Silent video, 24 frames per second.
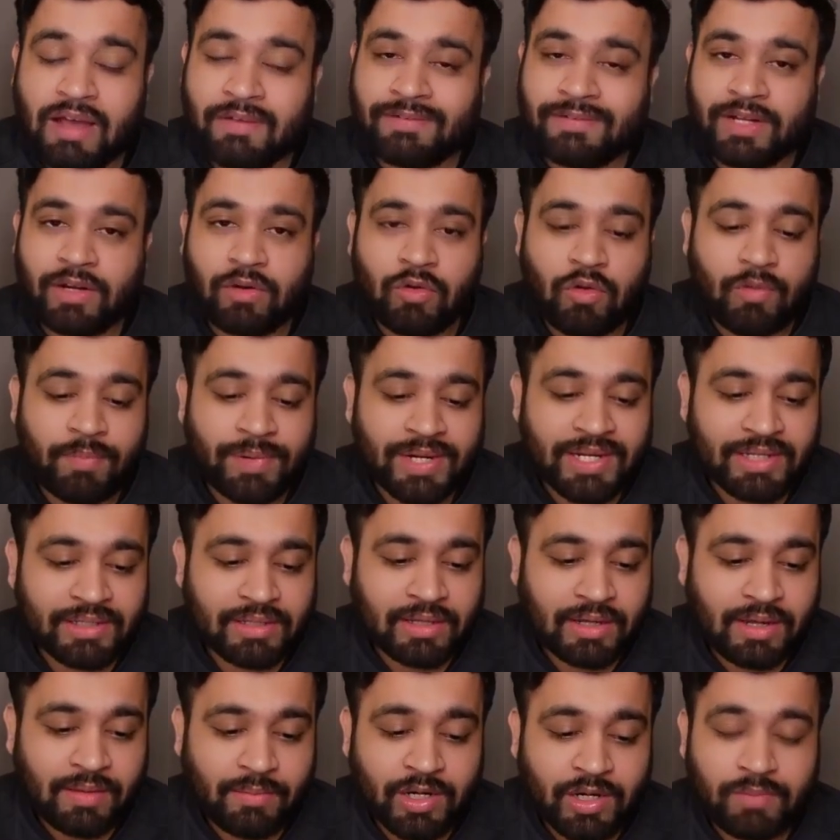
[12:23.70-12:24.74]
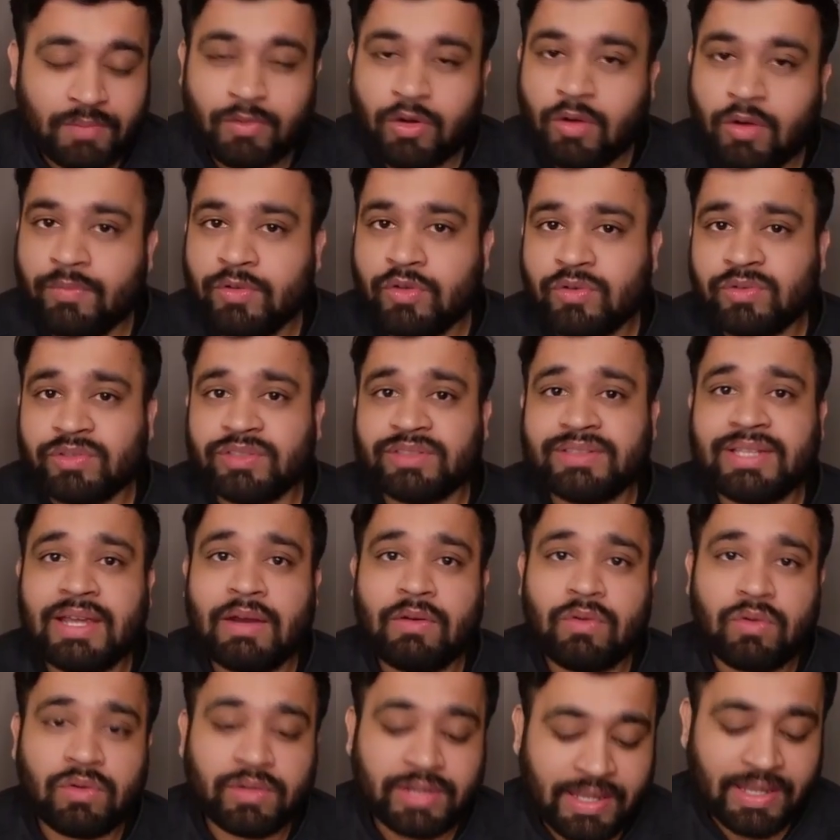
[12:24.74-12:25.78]
opening the command prompt, you just have to
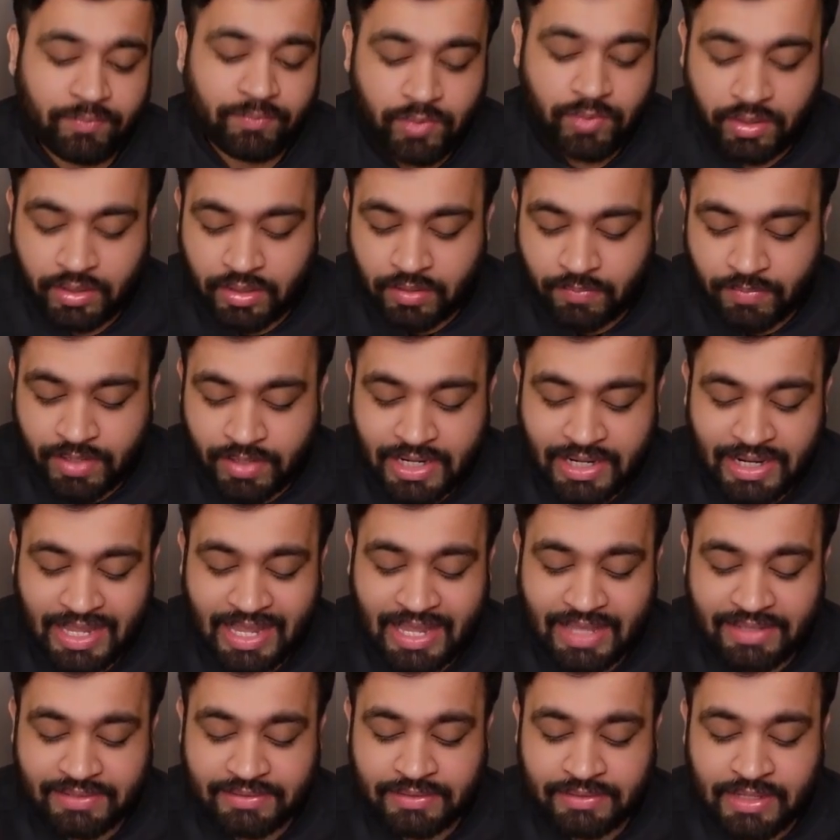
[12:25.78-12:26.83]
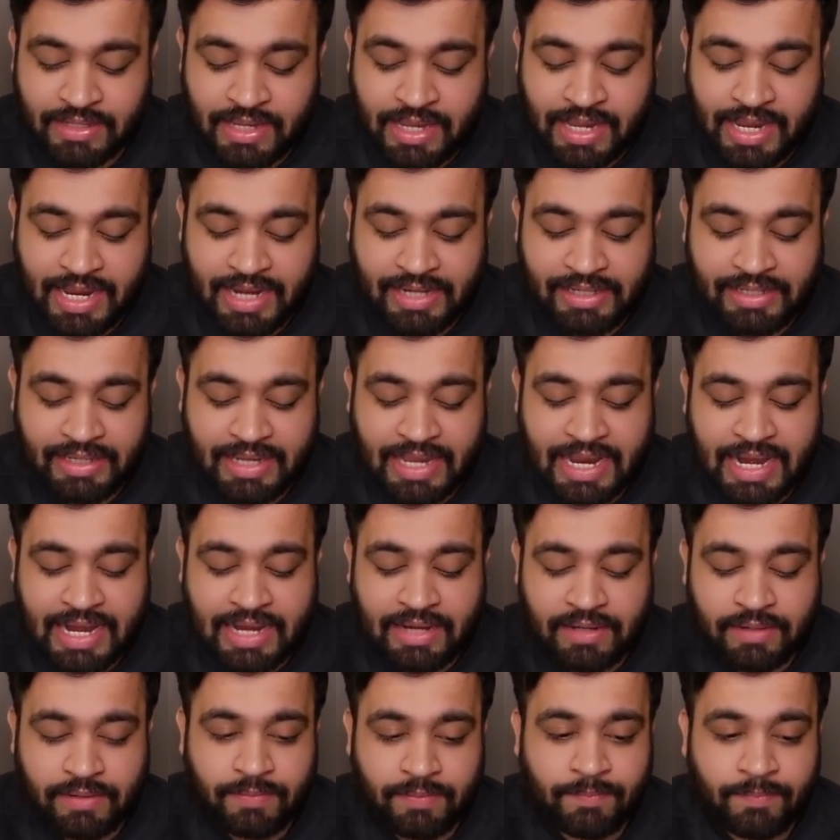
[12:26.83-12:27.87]
type the command as ncat
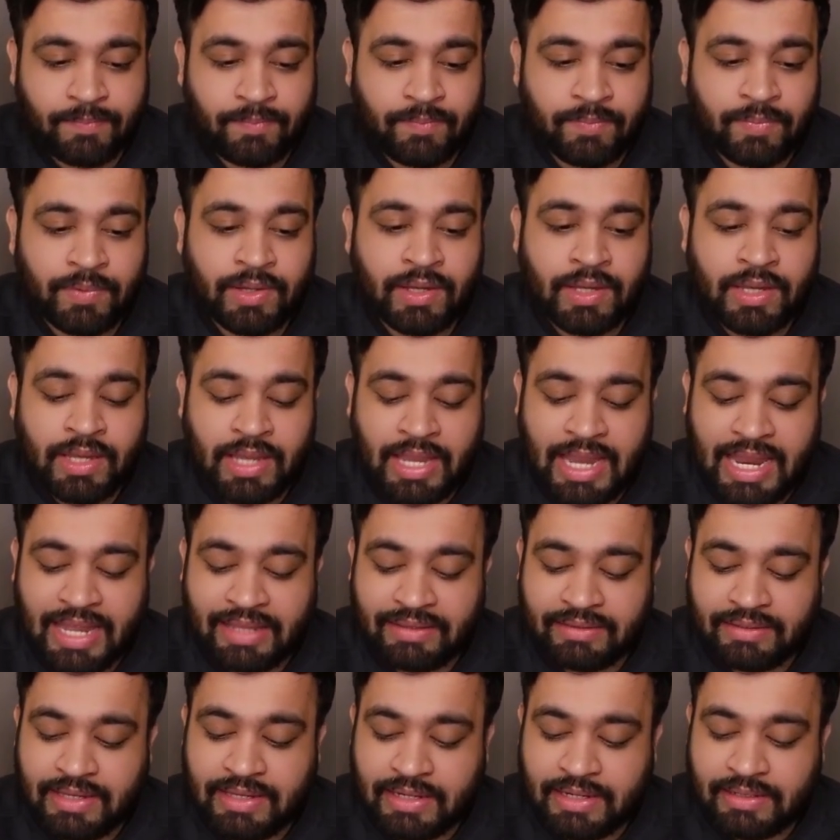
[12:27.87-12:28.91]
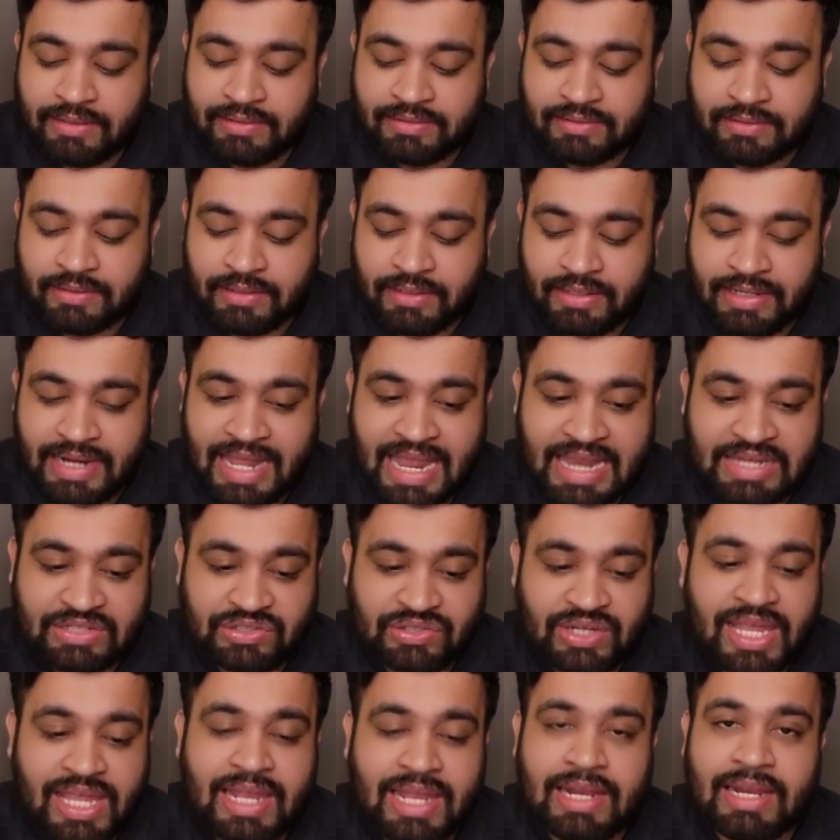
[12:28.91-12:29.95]
and then
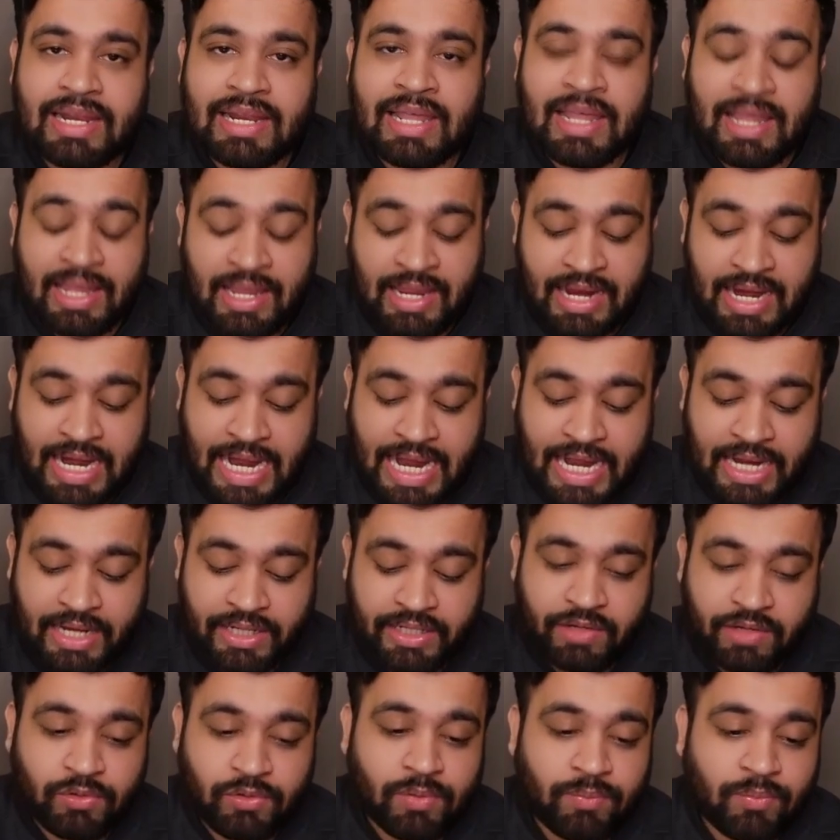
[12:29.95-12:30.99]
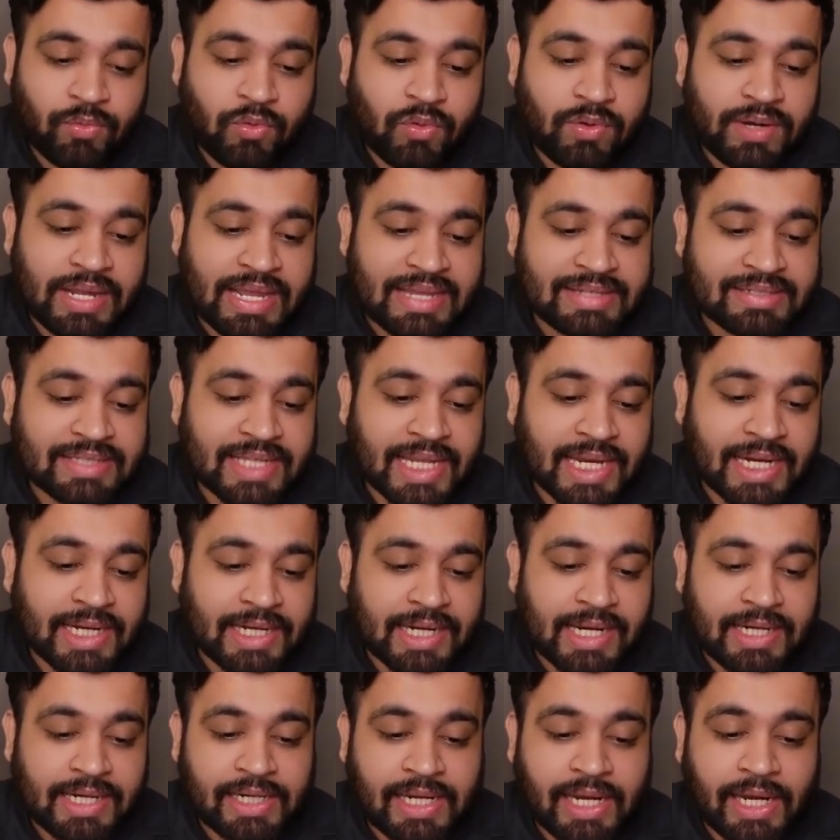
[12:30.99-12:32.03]
-l and give the port as
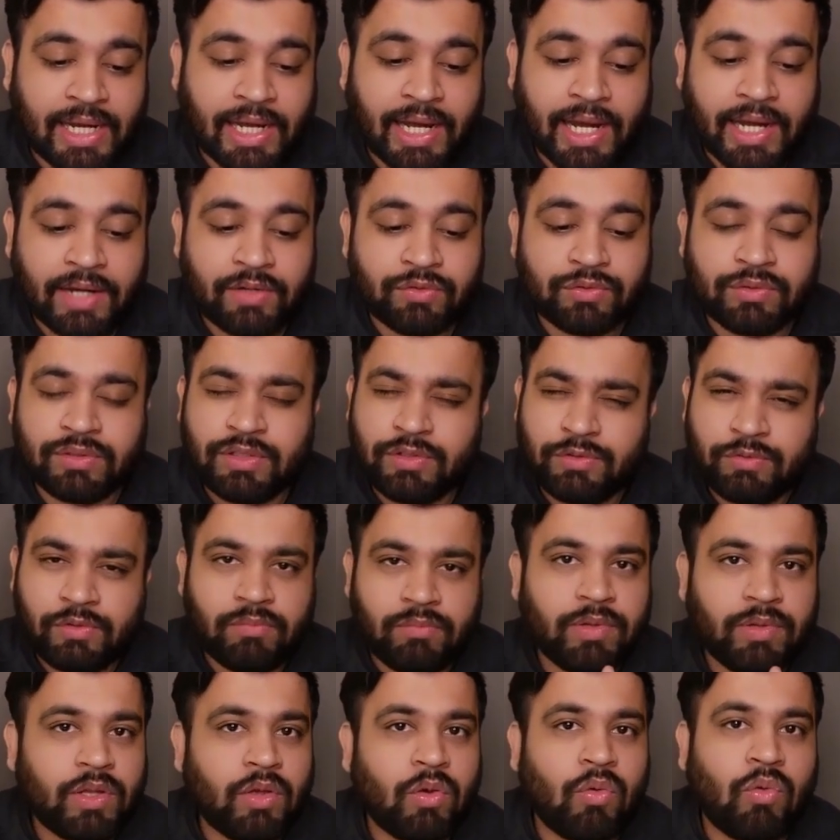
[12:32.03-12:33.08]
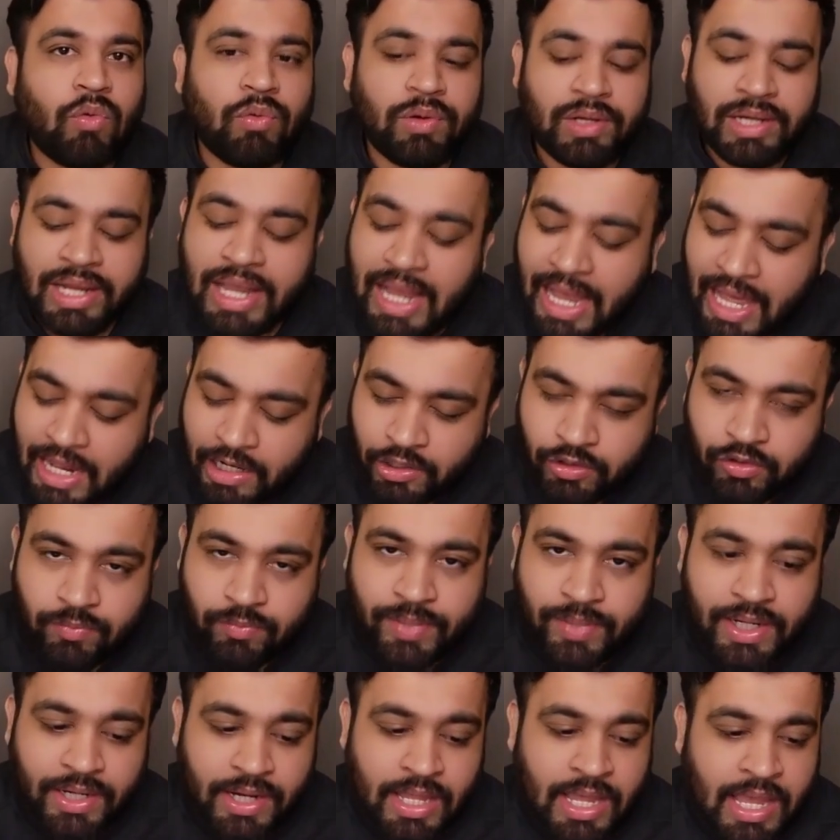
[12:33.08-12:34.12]
9999. So this will be the only argument,
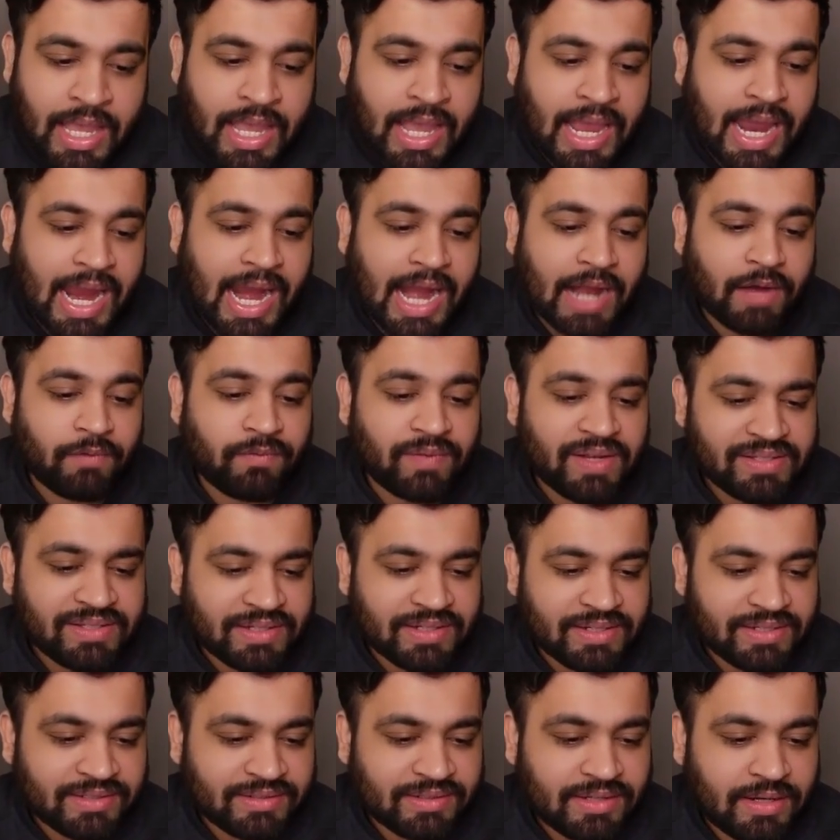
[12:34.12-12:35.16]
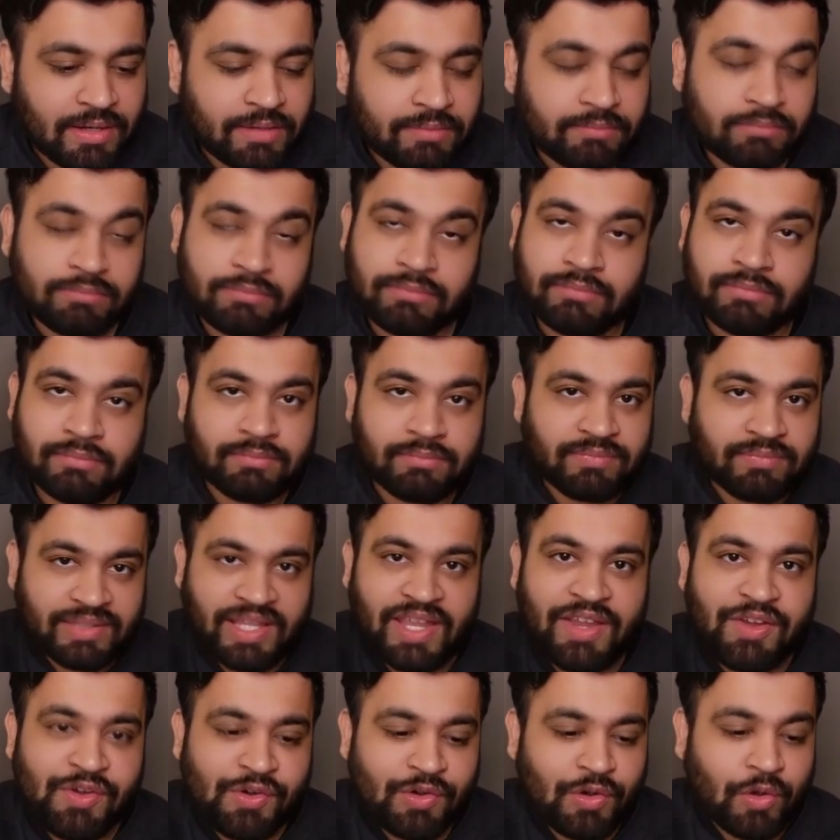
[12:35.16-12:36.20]
and once it is done, there you
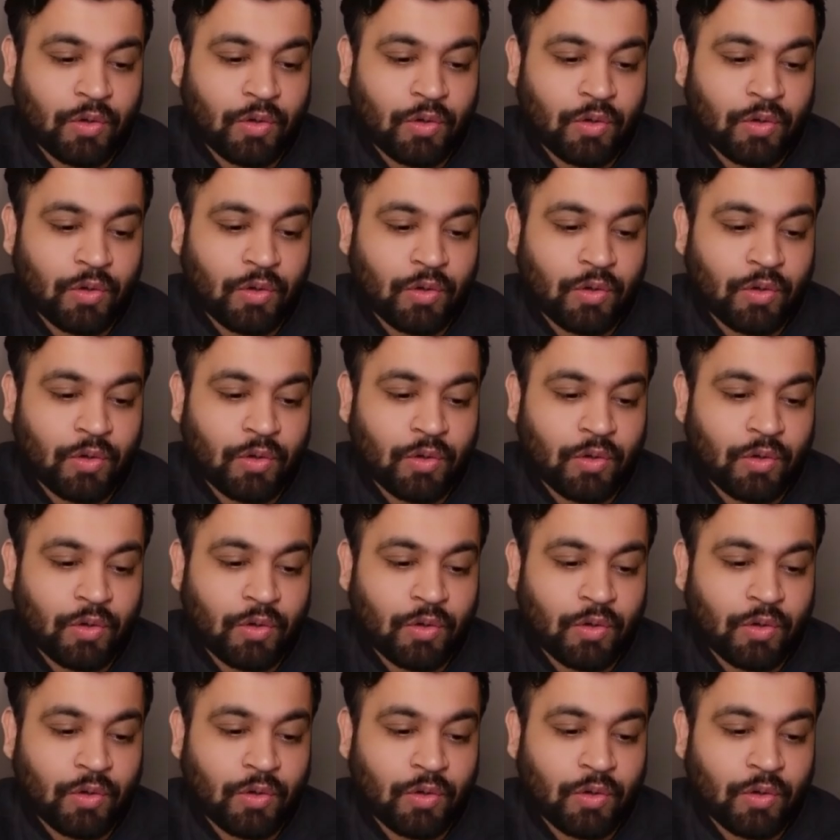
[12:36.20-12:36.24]
go.